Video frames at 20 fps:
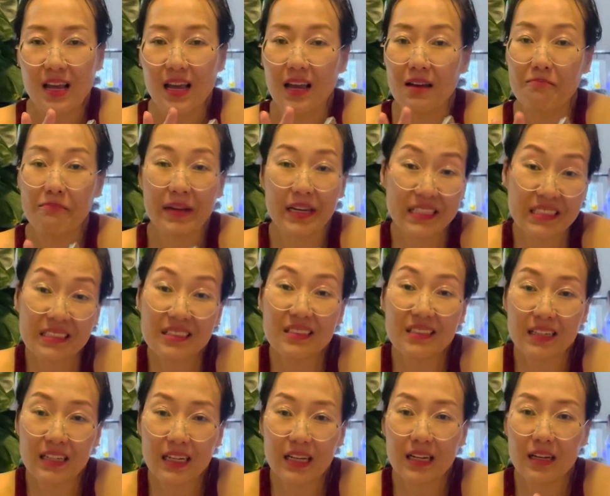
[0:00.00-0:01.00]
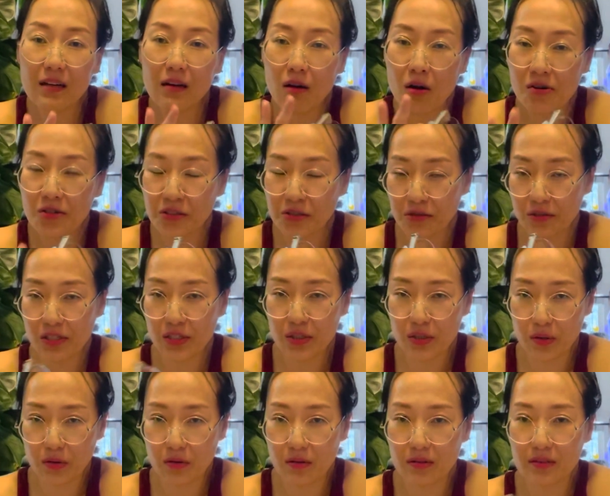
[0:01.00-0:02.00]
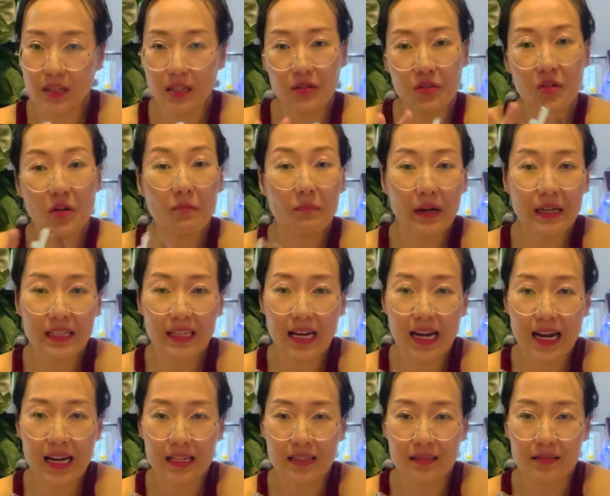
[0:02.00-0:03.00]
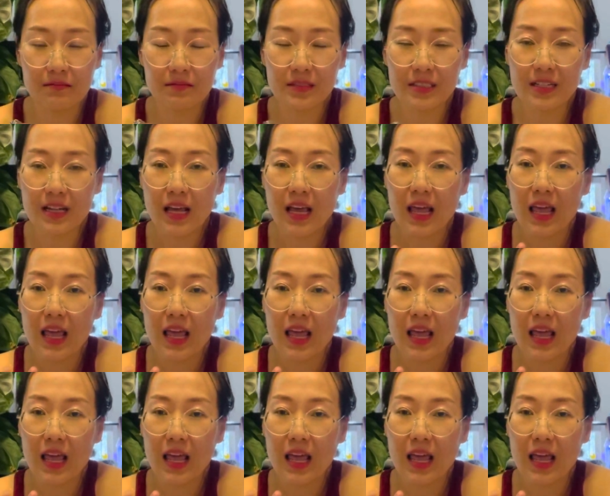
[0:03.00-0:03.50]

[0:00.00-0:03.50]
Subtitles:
And basically, long story short, they took my items